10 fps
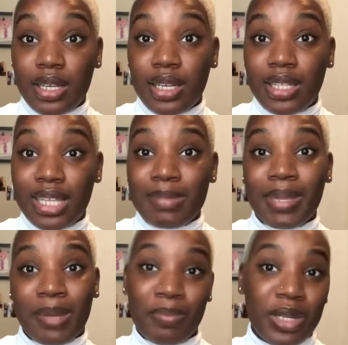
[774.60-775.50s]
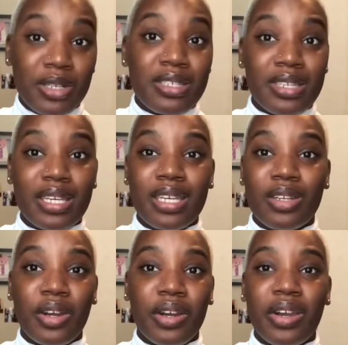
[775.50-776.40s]
They smell like bitter, stinky
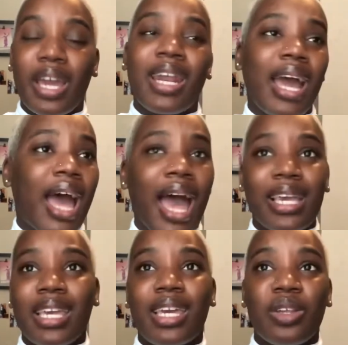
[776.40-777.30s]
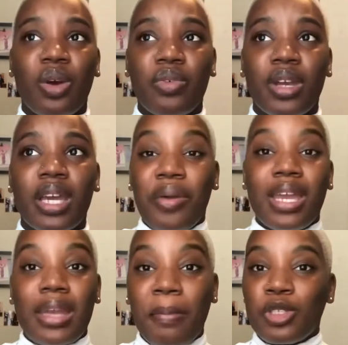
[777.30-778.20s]
dirt, and I can't get over it. Okay,
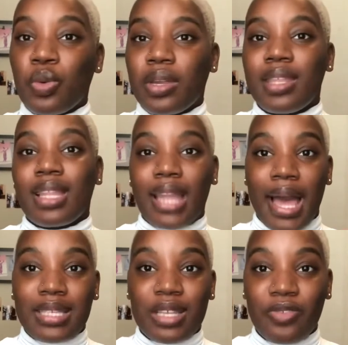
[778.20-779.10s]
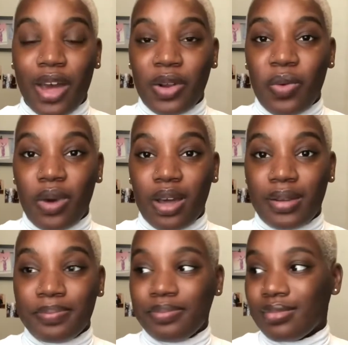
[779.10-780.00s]
number 20, the last and final one.
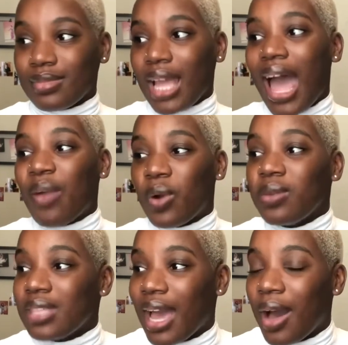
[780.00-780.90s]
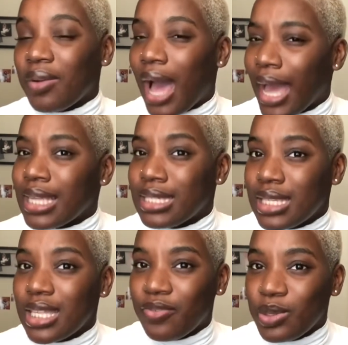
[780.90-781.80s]
I wrote down, I can
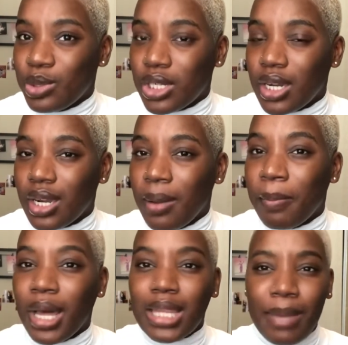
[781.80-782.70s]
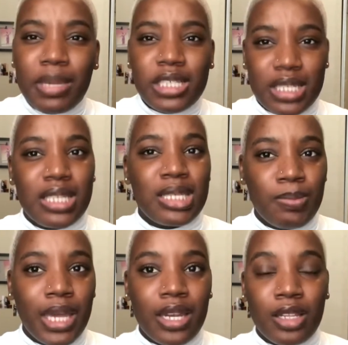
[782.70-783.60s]
see the future, but let me just
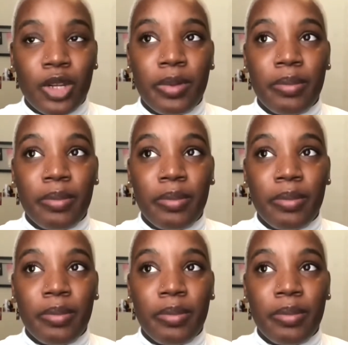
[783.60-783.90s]
explain it a little bit